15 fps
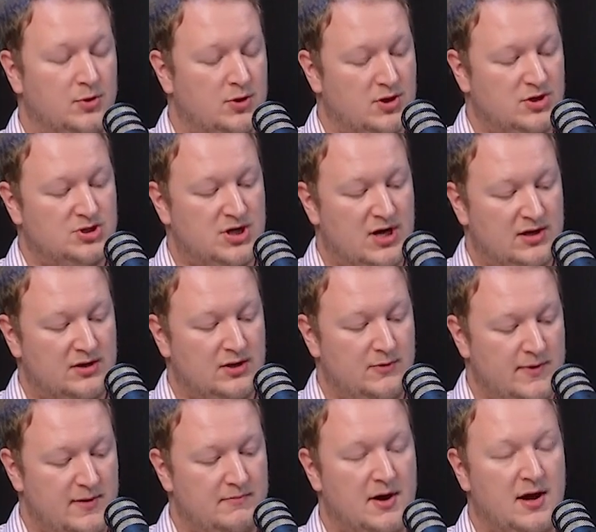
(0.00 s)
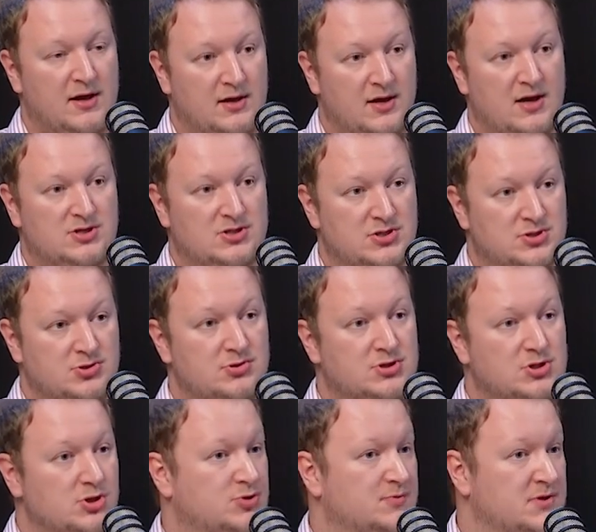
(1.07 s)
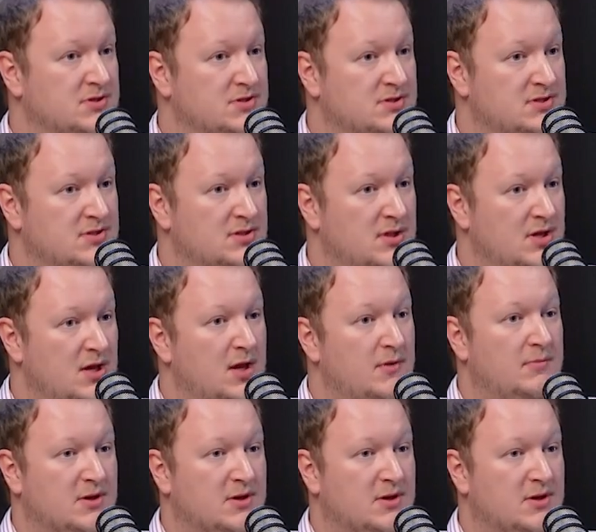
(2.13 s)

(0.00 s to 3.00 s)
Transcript: You've got to check that you've been paying your national insurance contributions, mm -hmm.